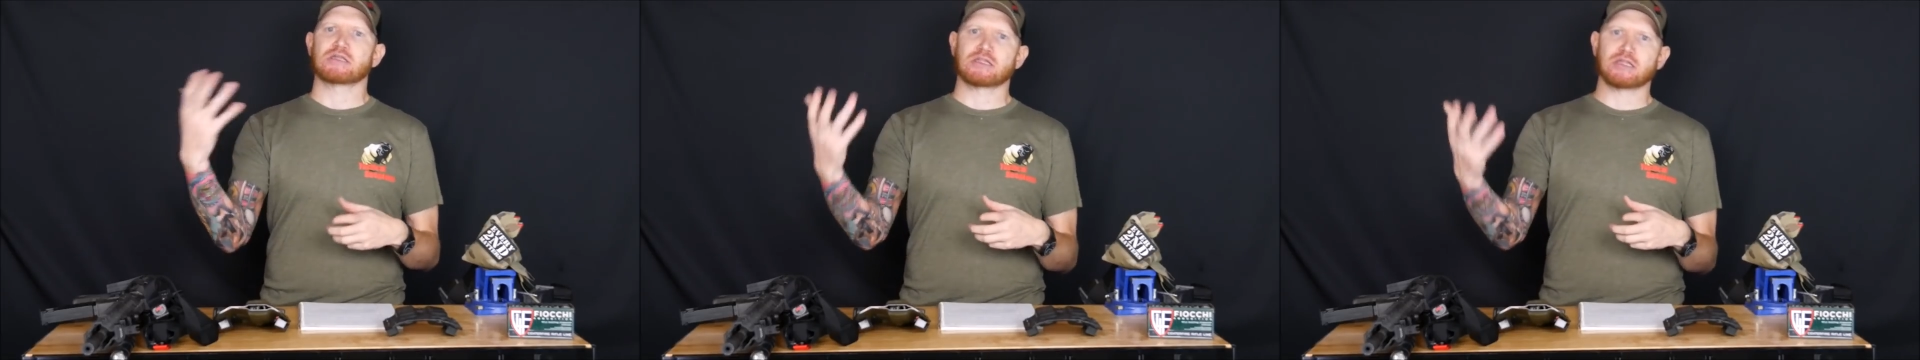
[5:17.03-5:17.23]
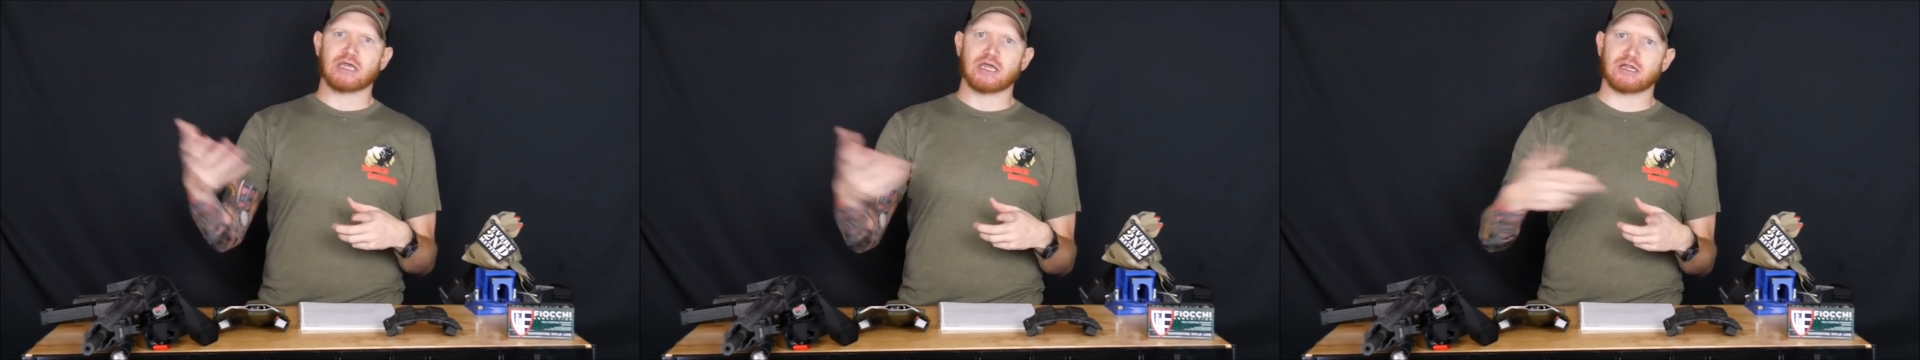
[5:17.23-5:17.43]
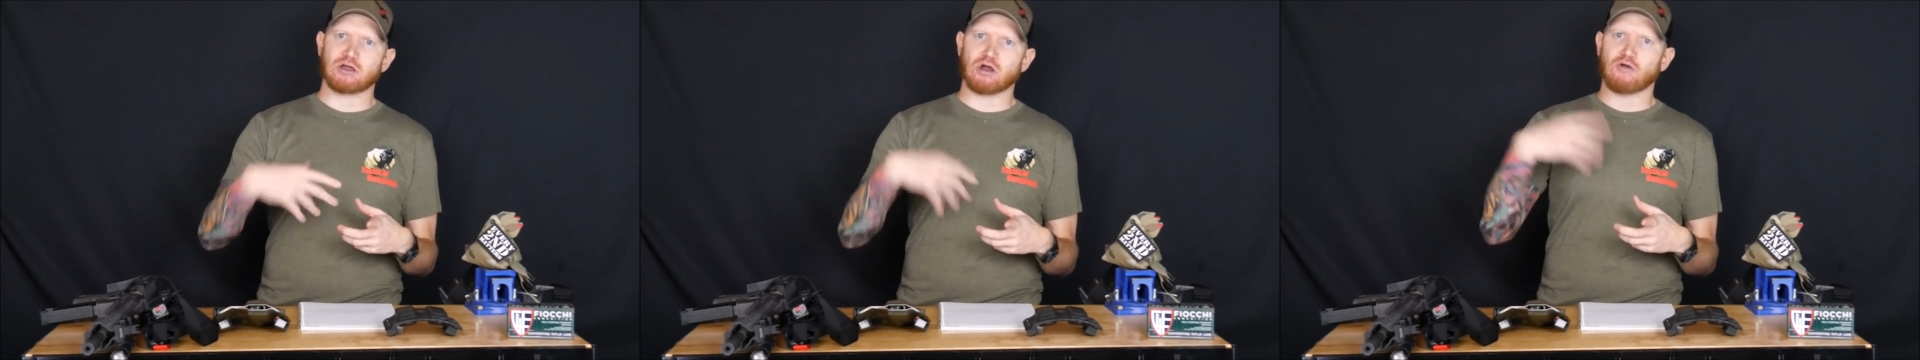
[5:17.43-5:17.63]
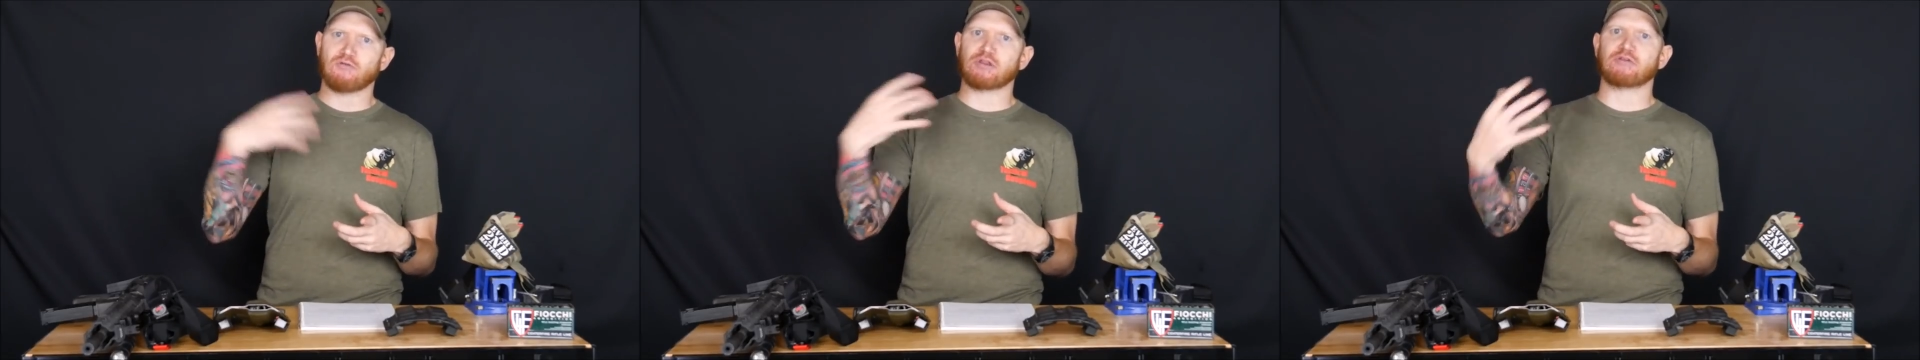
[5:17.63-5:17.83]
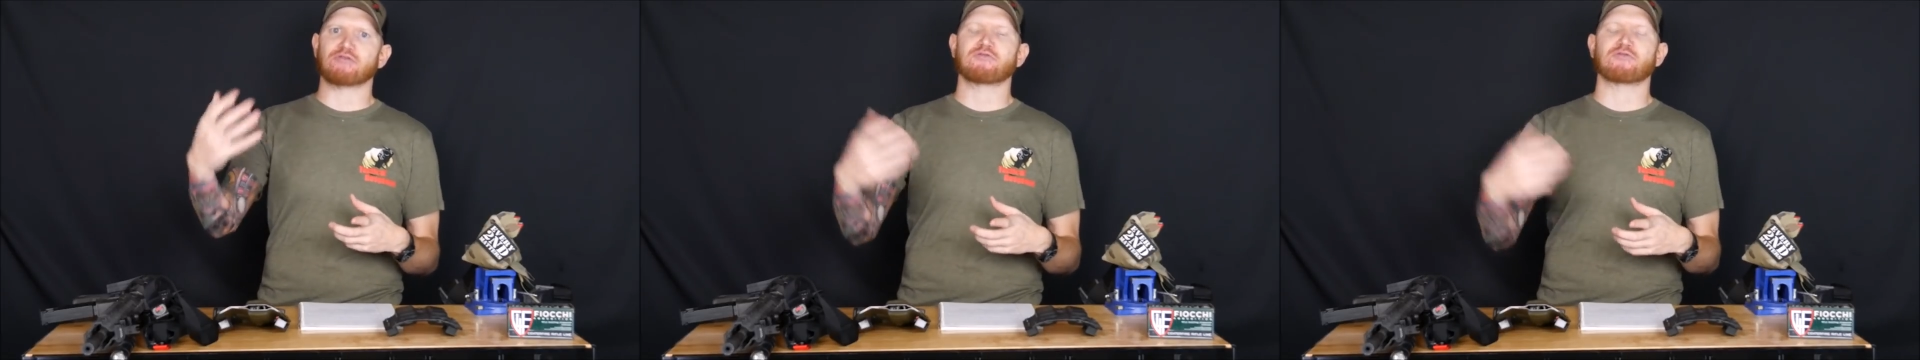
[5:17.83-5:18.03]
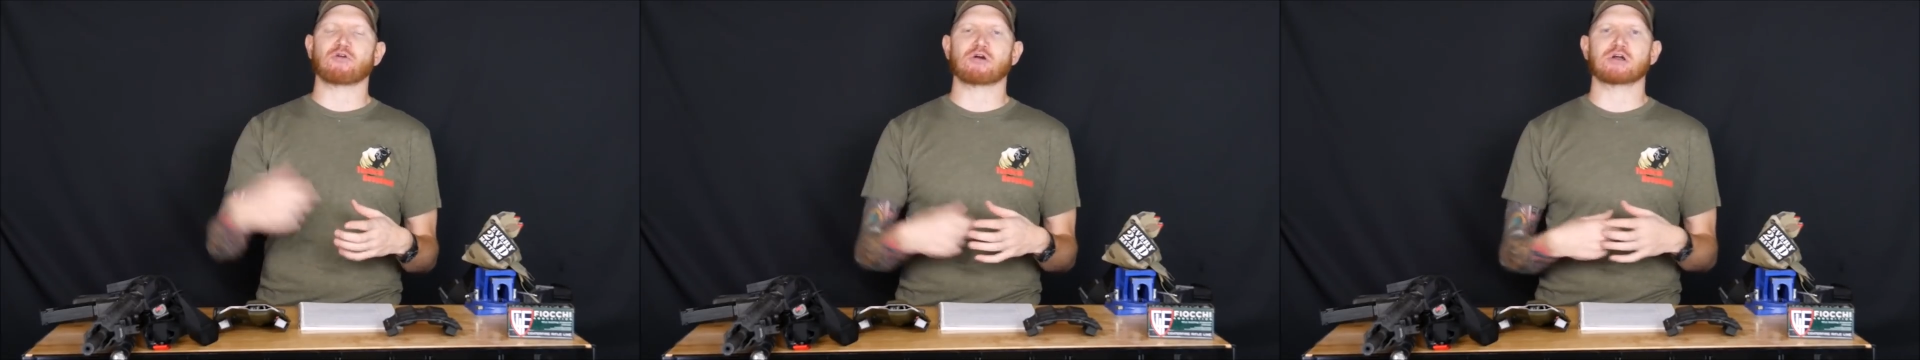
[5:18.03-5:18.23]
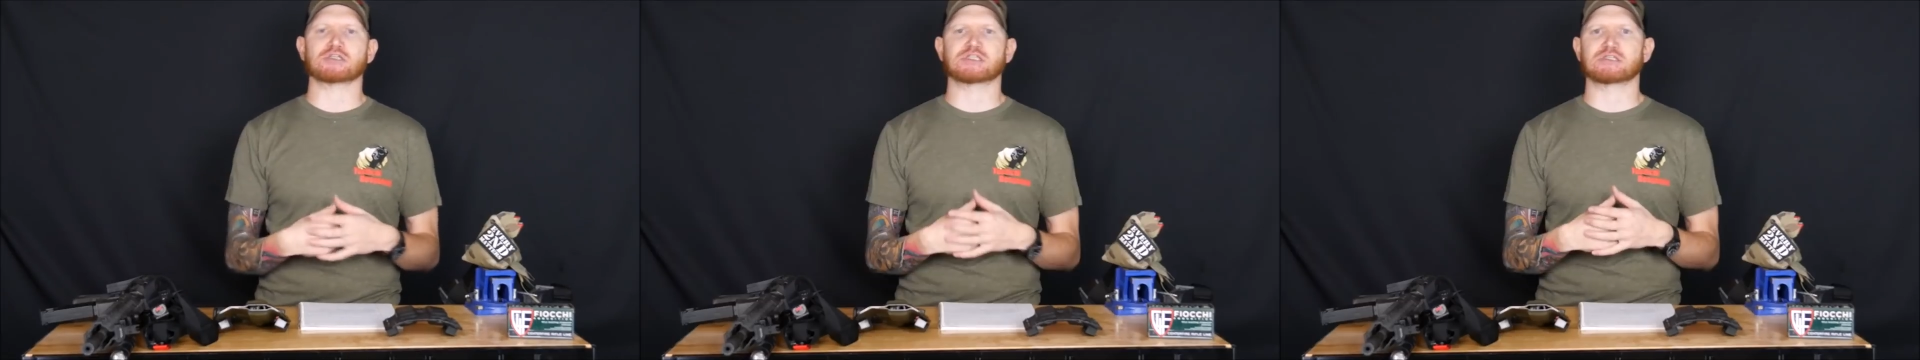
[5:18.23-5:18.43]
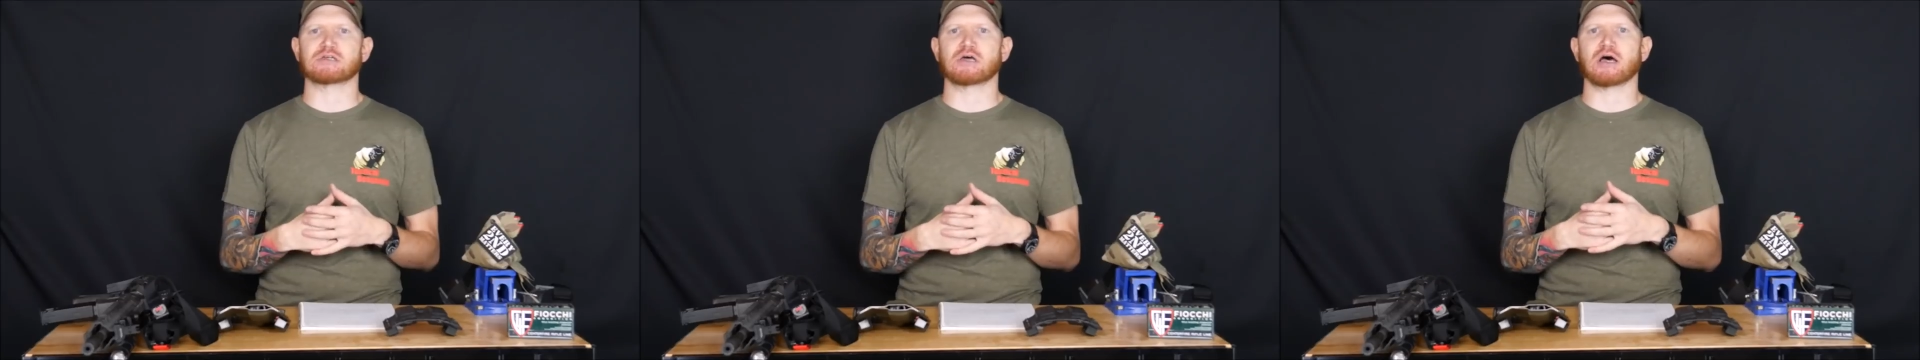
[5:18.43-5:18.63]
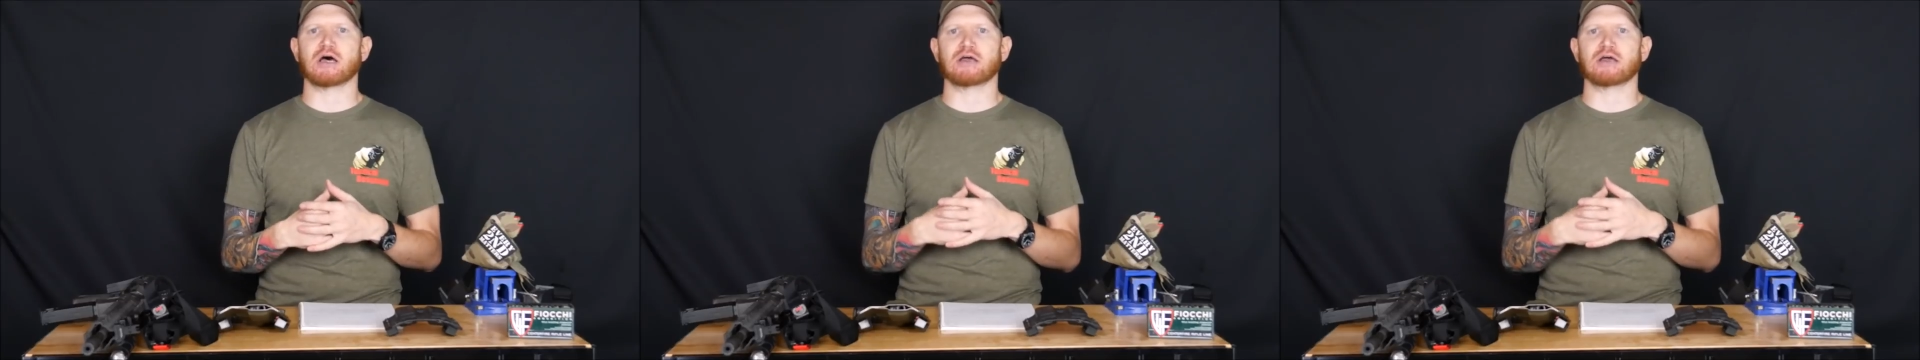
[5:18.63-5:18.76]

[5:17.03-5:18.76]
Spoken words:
They go over the force,